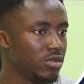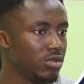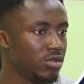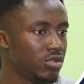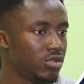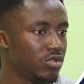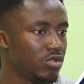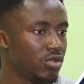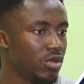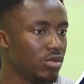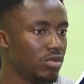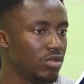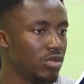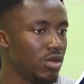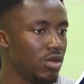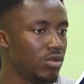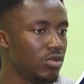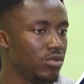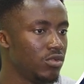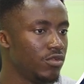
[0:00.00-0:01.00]
So I'll
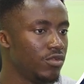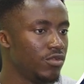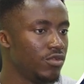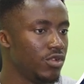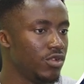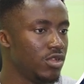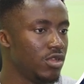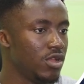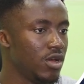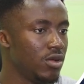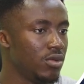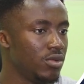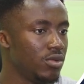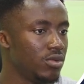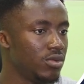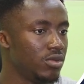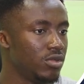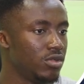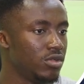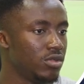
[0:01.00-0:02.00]
download, free
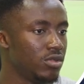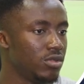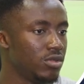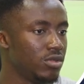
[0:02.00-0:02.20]
download.